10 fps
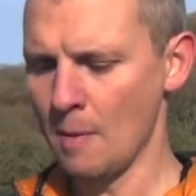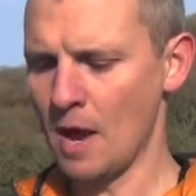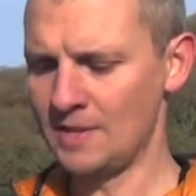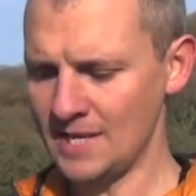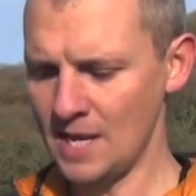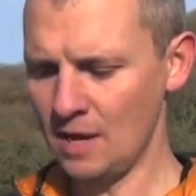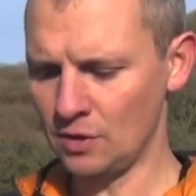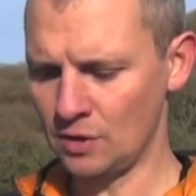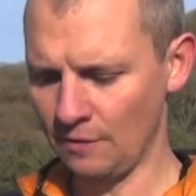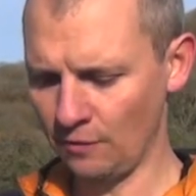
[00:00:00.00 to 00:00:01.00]
a D,
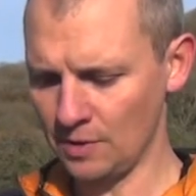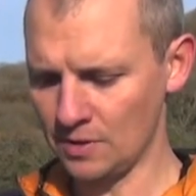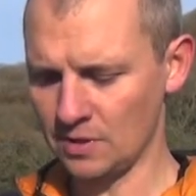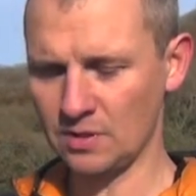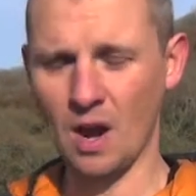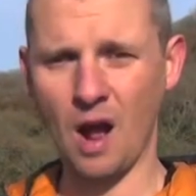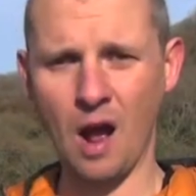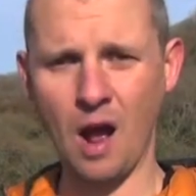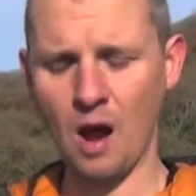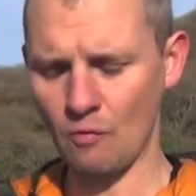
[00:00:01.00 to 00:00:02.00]
difference,
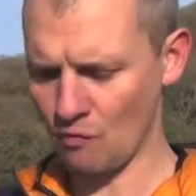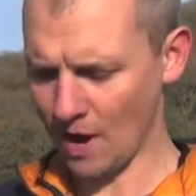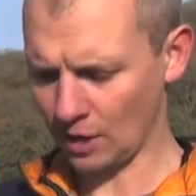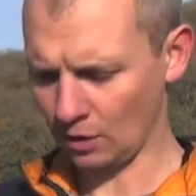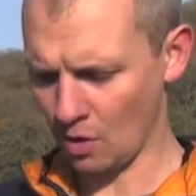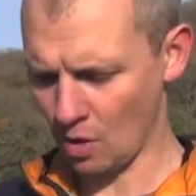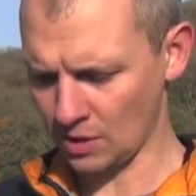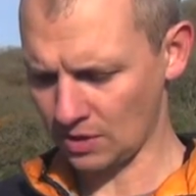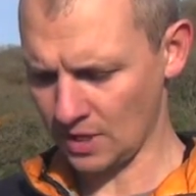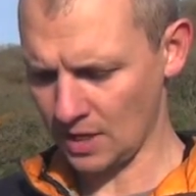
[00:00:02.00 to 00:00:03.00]
R, radical
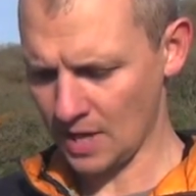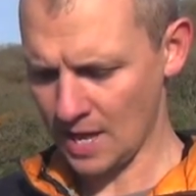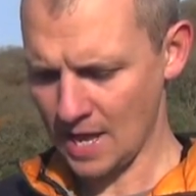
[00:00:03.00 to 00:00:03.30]
honesty,